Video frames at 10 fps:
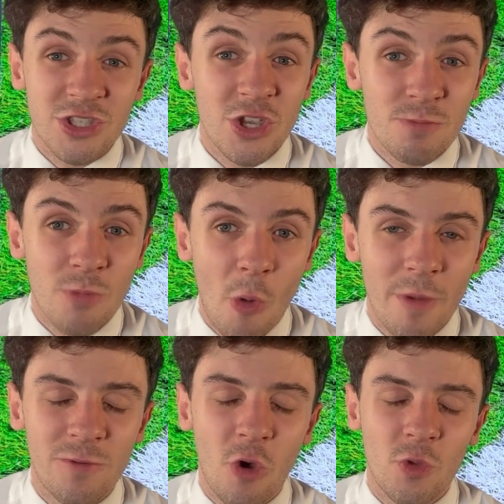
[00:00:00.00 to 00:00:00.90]
two more
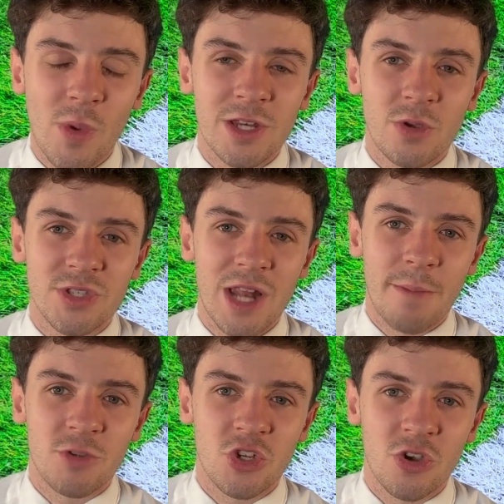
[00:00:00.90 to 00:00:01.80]
before the window
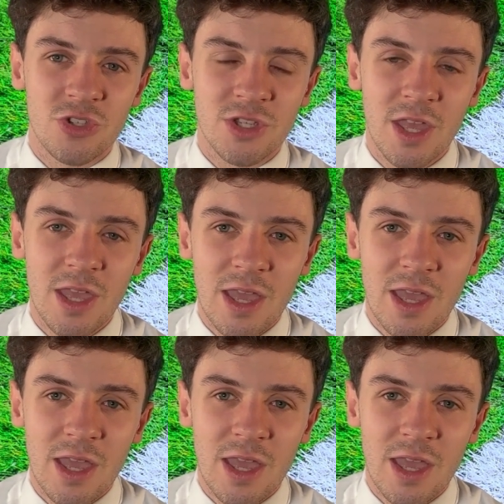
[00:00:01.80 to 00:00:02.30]
slams shut